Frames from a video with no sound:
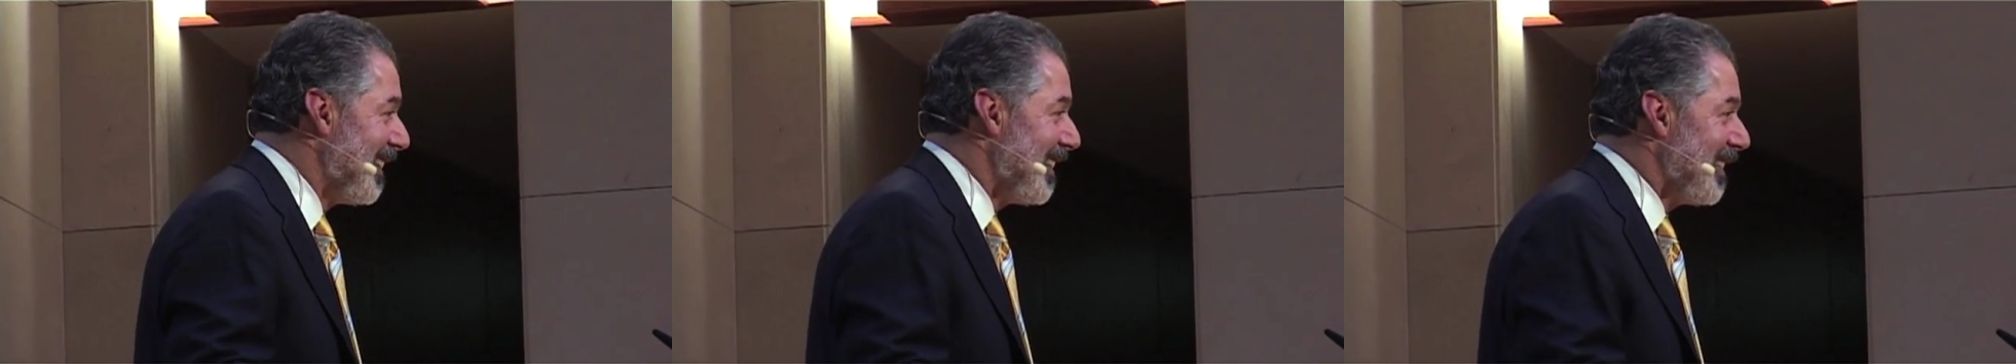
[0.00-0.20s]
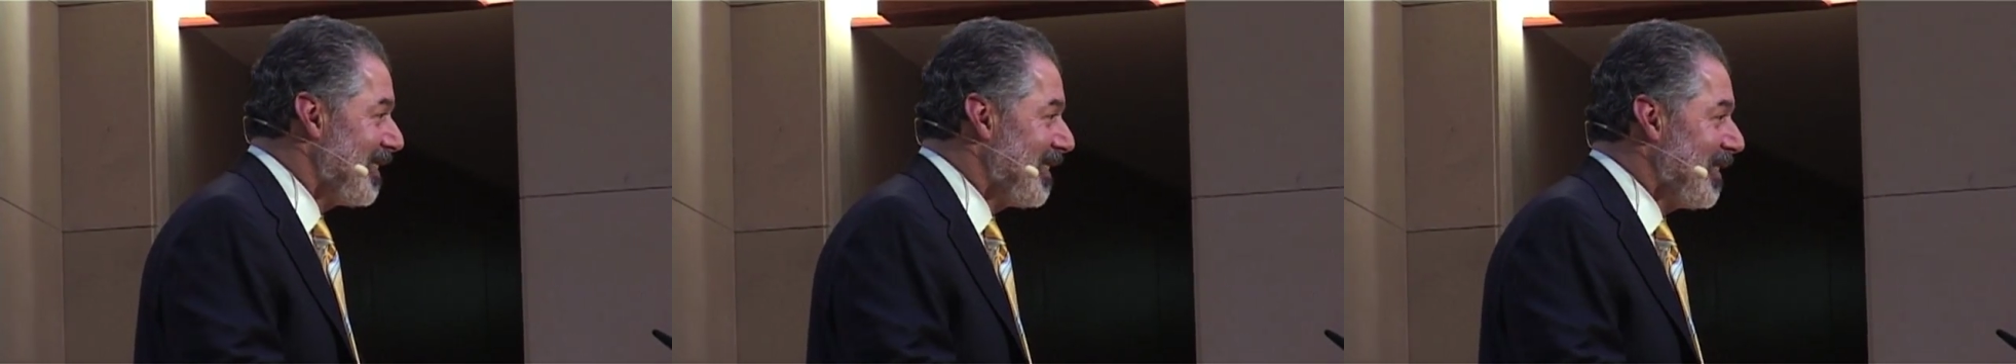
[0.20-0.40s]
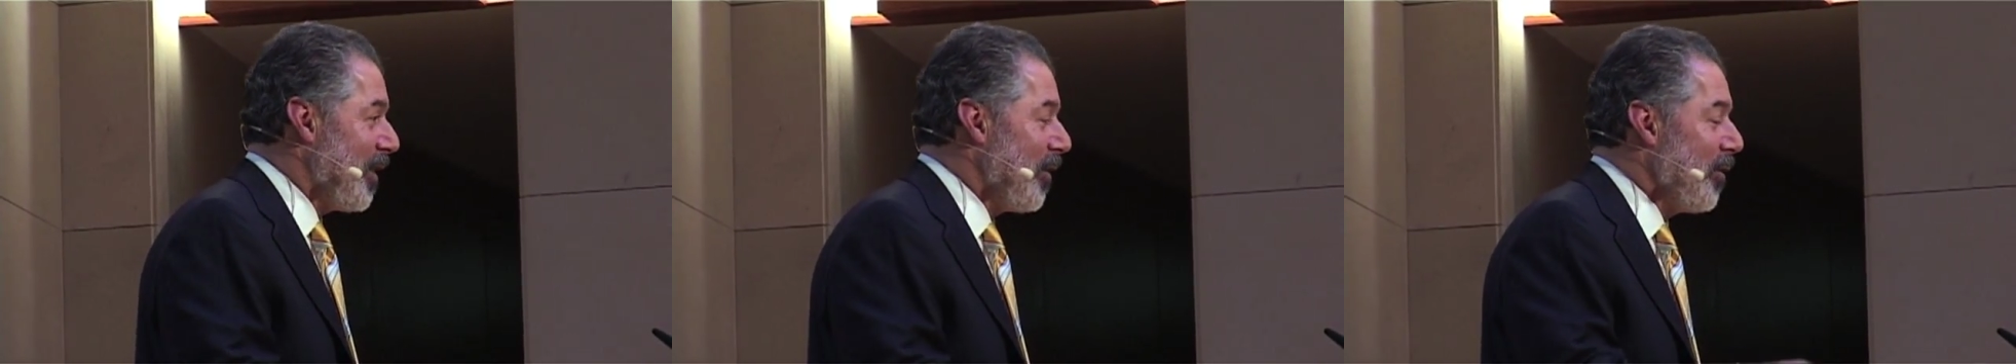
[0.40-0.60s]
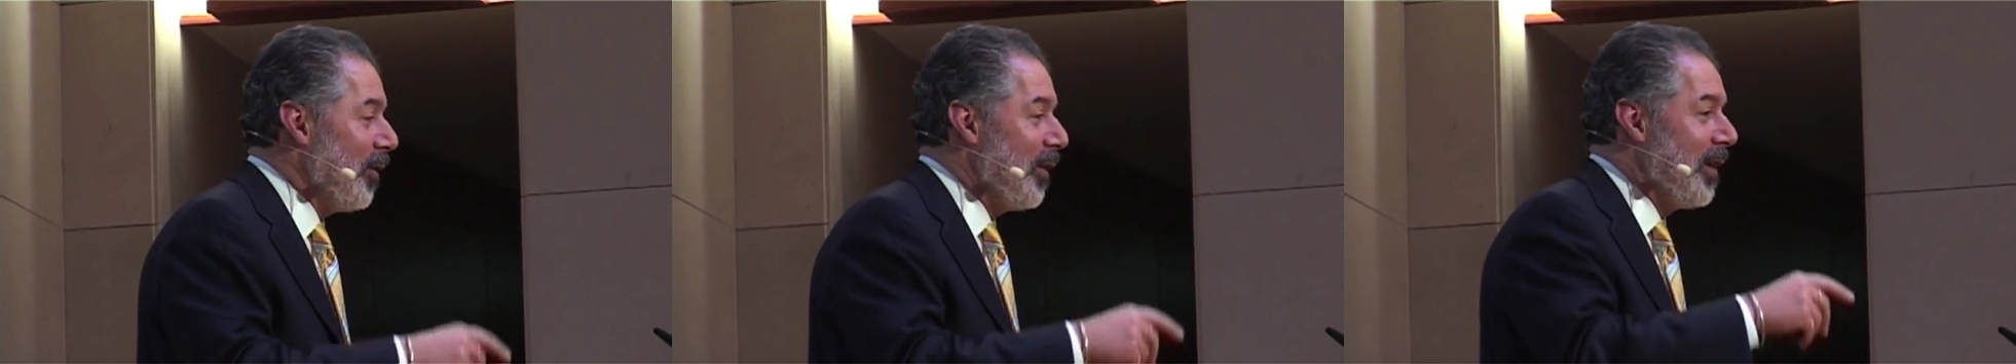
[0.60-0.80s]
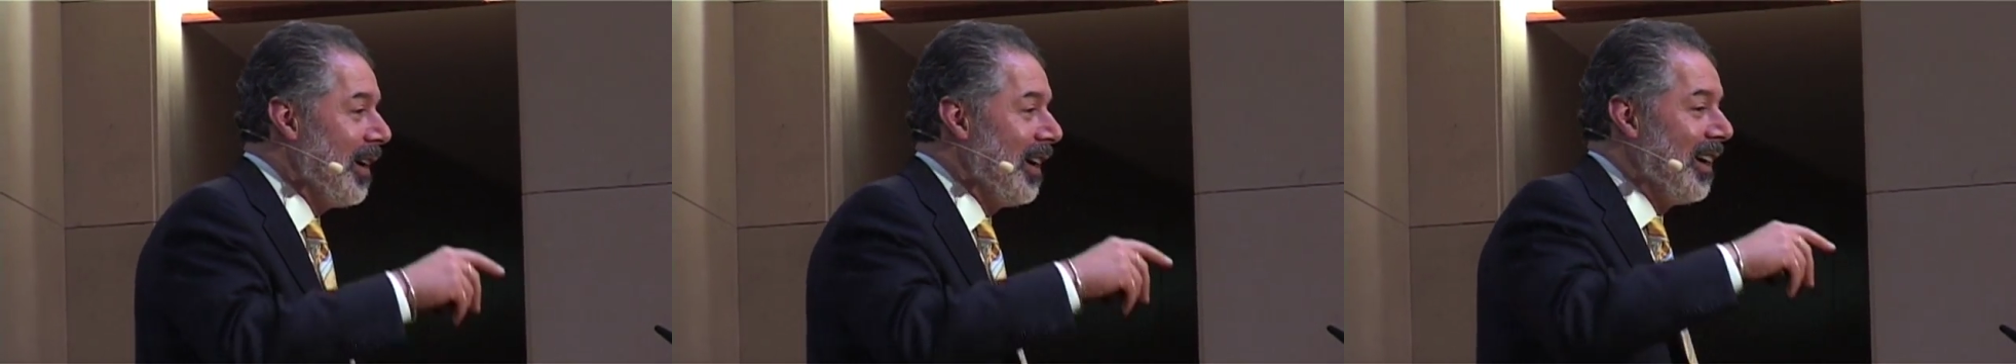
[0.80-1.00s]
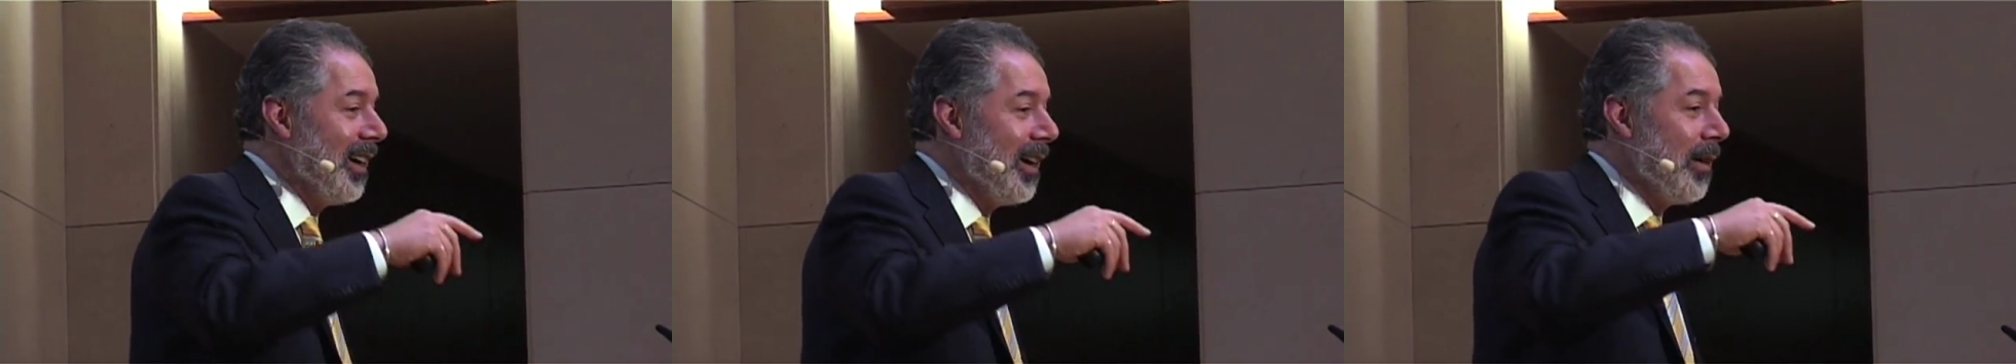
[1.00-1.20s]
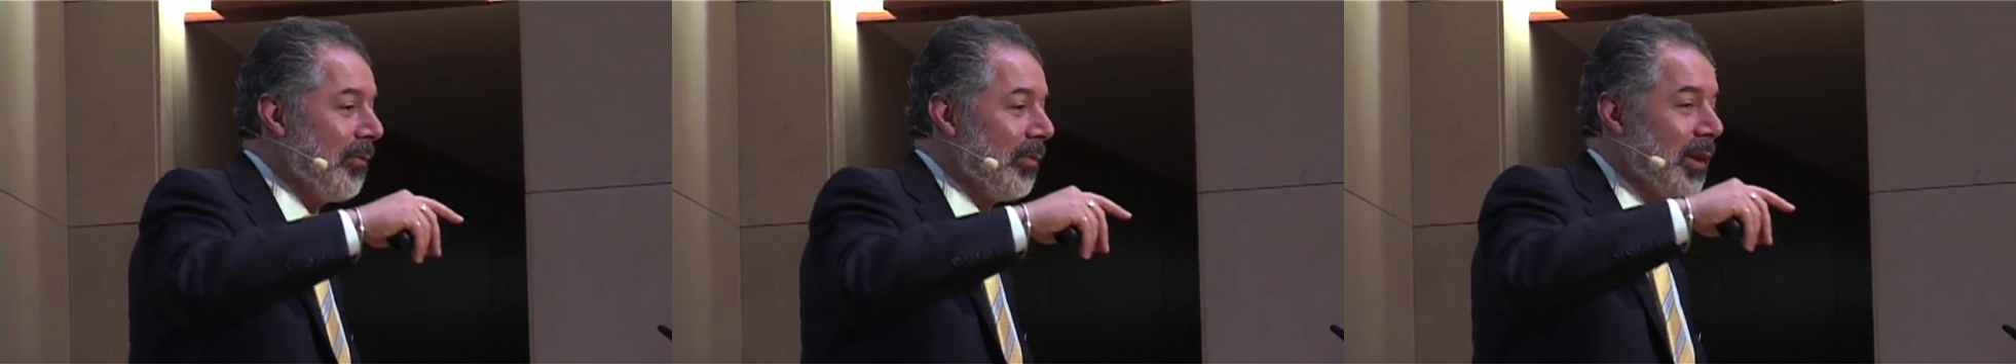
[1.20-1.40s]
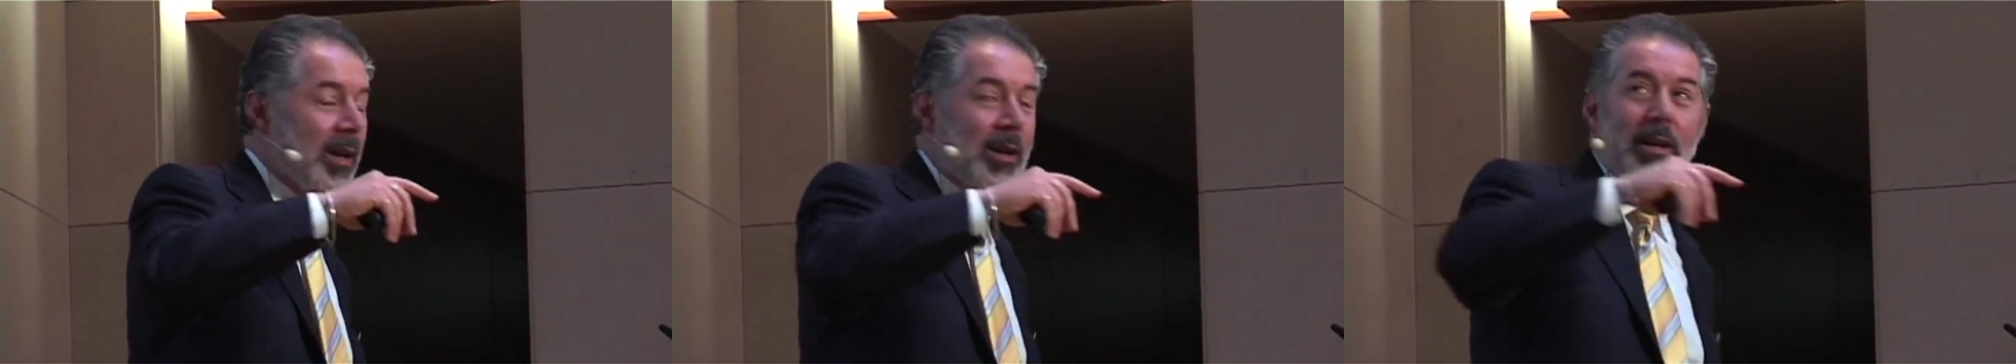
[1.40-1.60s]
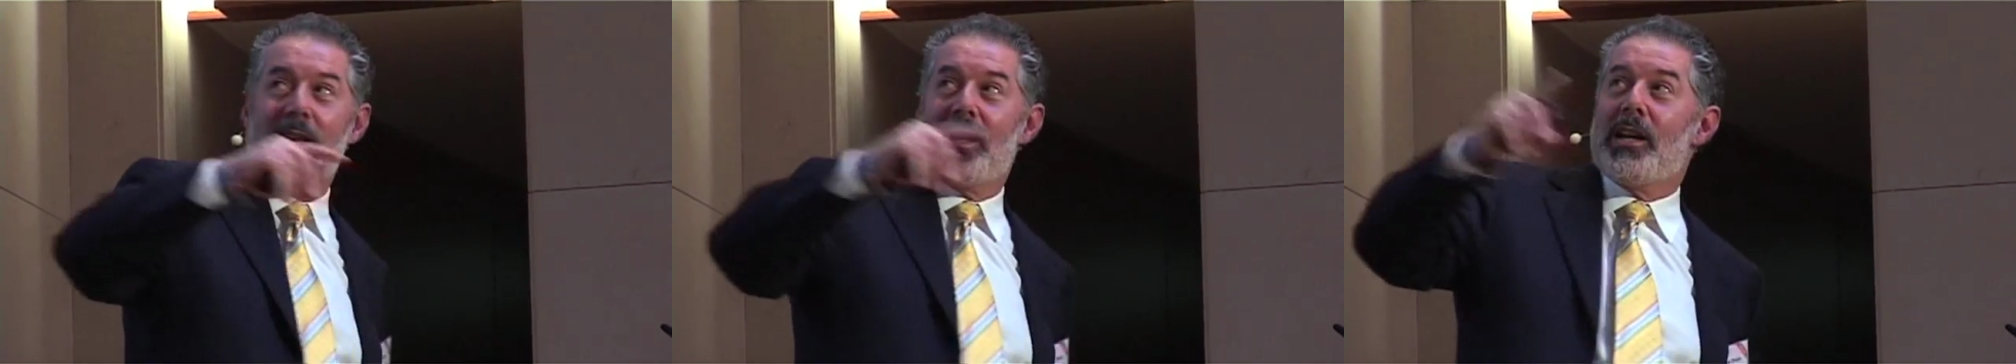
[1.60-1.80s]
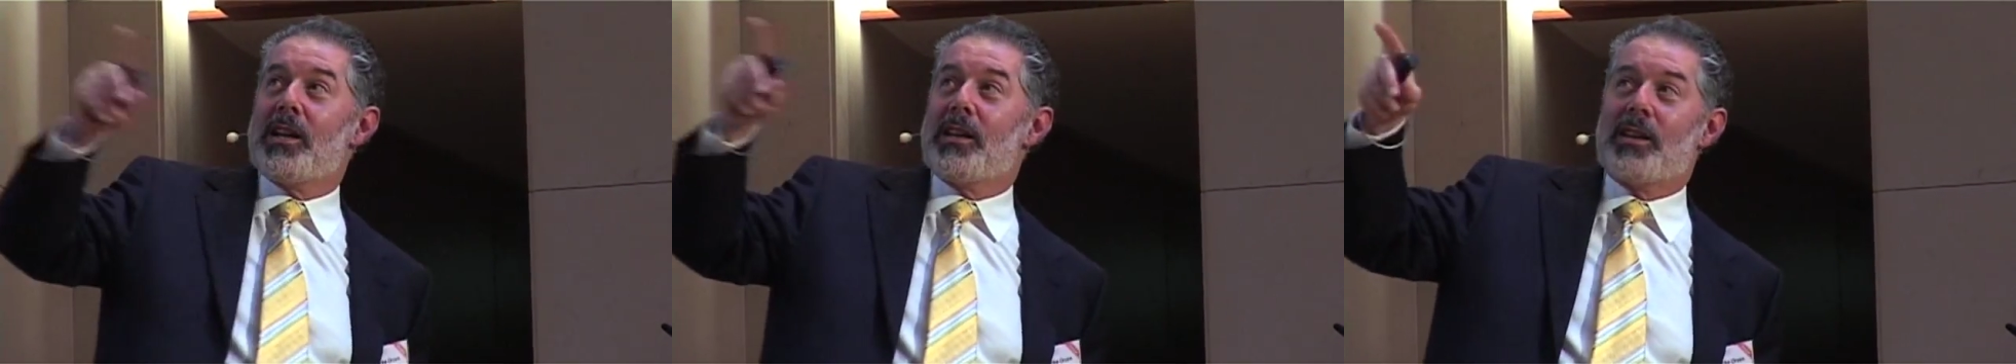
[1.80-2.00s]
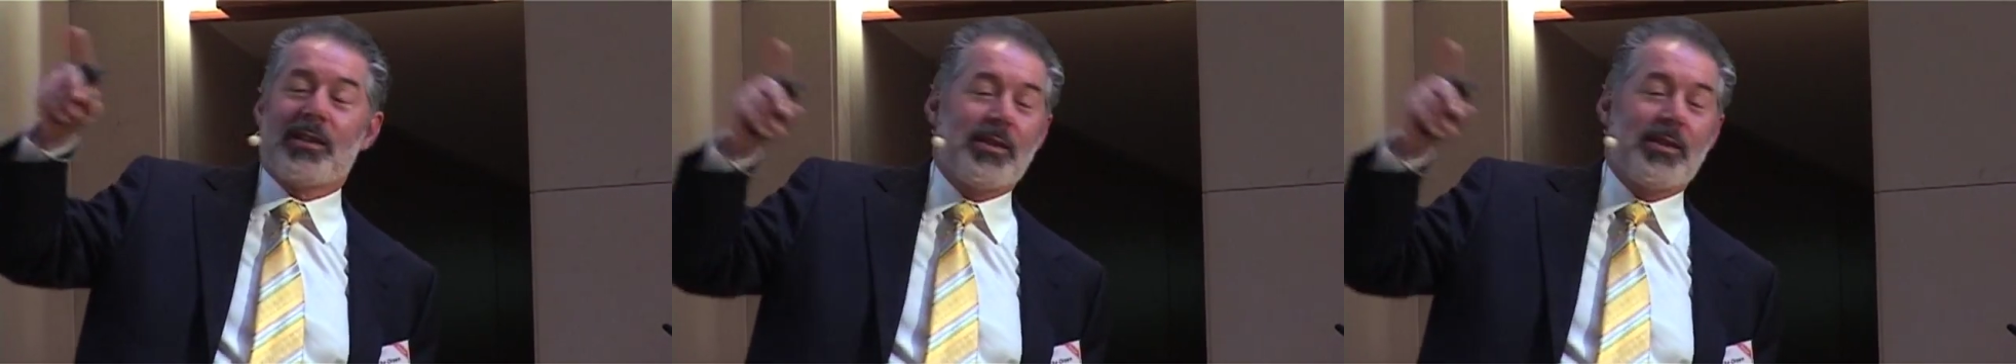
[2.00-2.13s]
So the